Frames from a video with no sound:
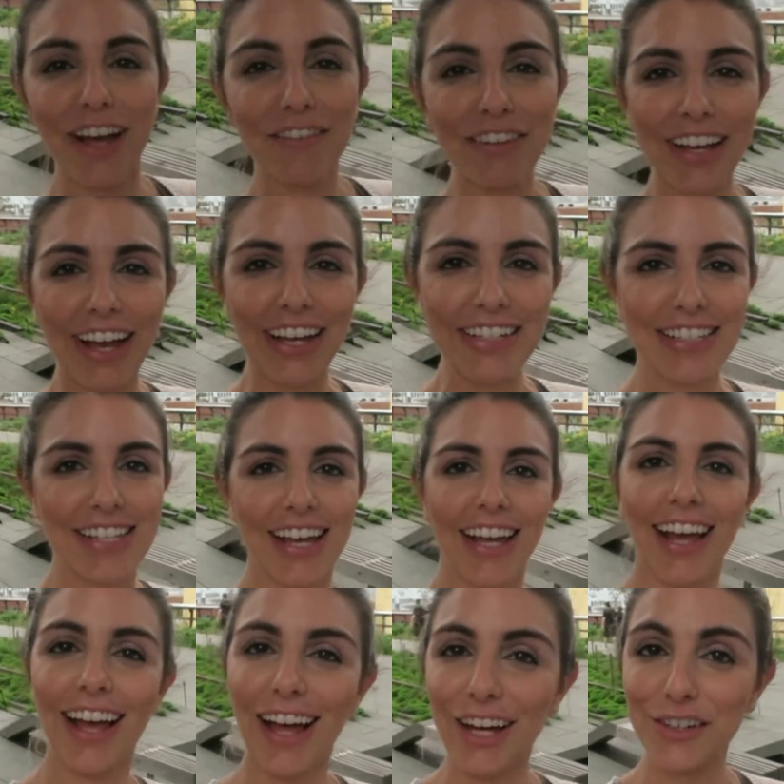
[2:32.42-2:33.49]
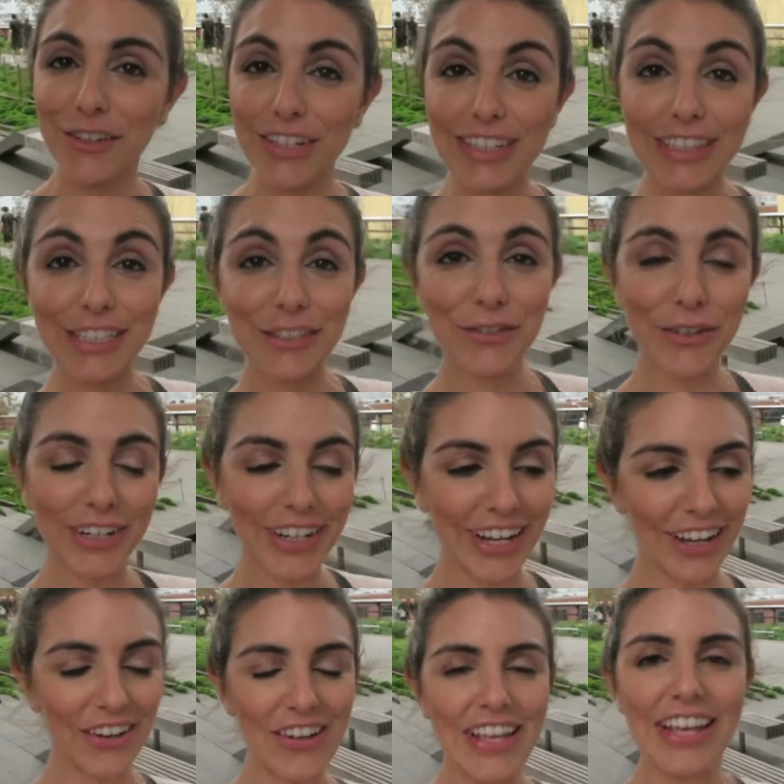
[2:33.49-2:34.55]
the guys a quick little
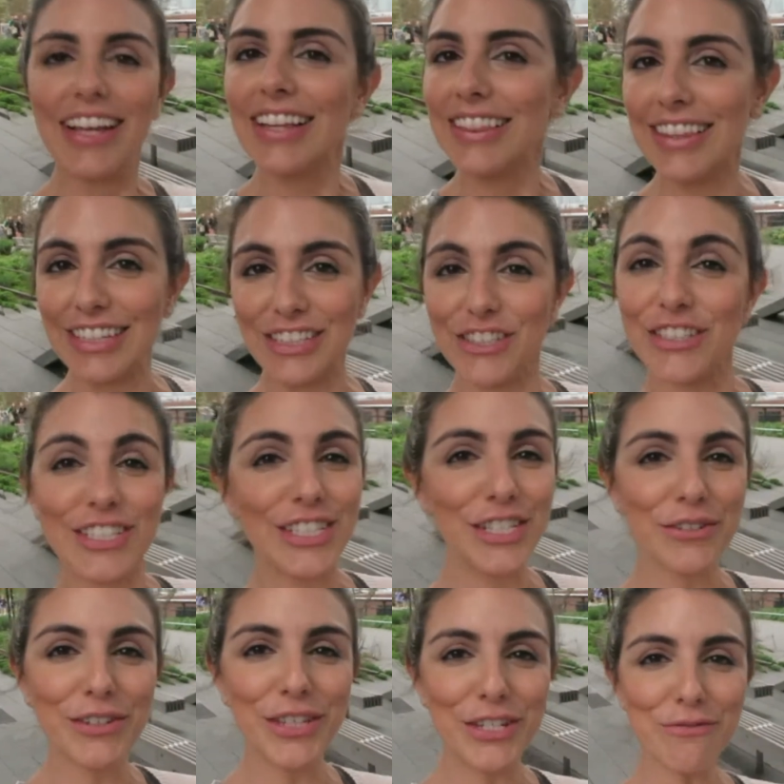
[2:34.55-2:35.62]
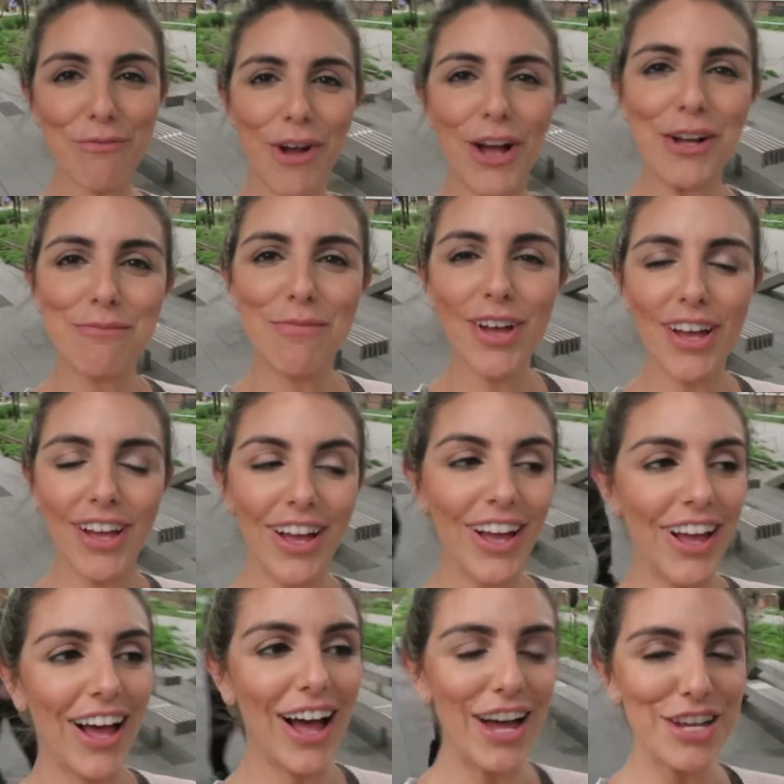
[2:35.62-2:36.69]
workout that you can do with your mom
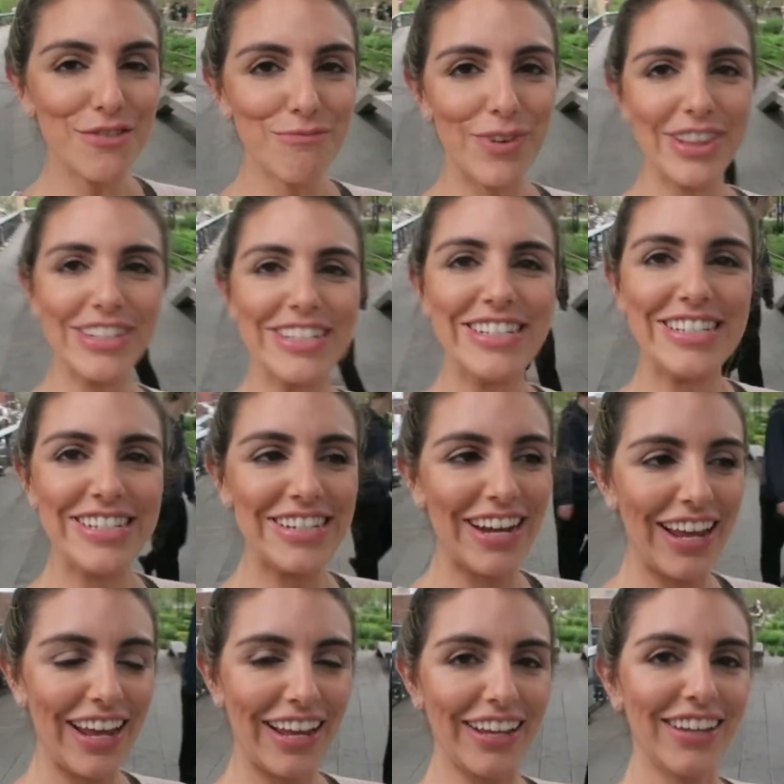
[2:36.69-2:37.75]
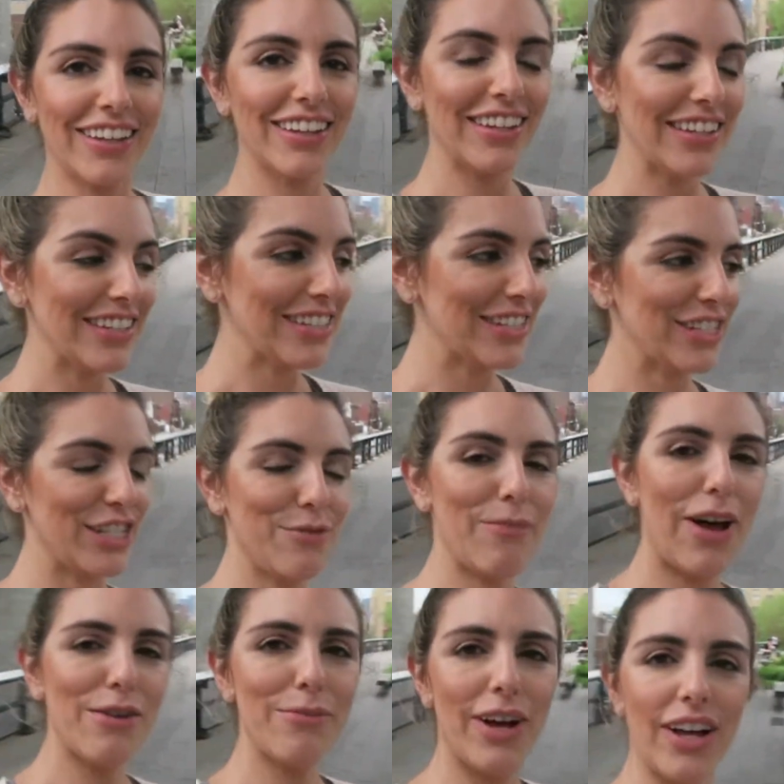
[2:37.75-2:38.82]
on Mother's Day. Say
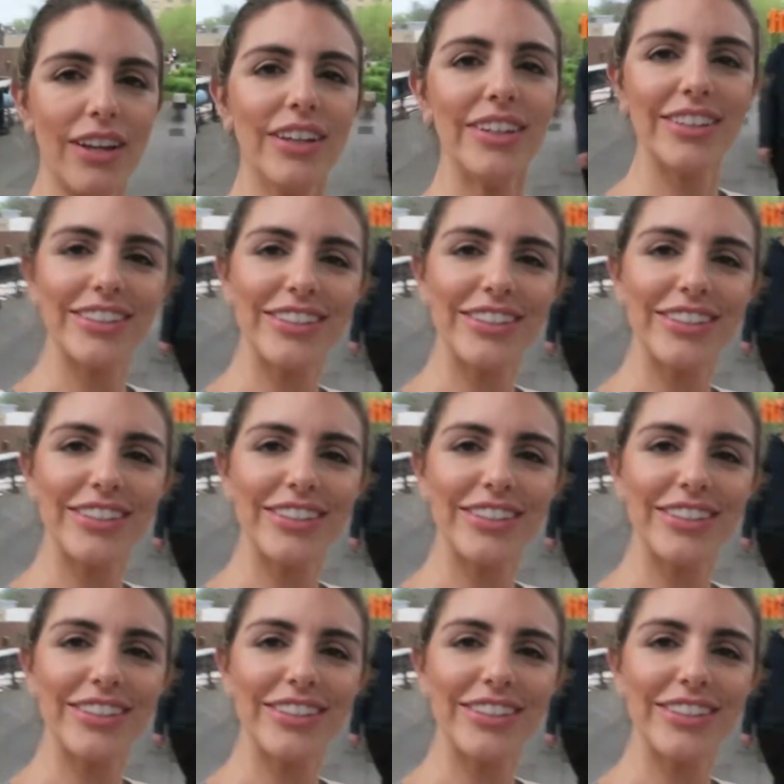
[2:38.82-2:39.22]
bye, Mom.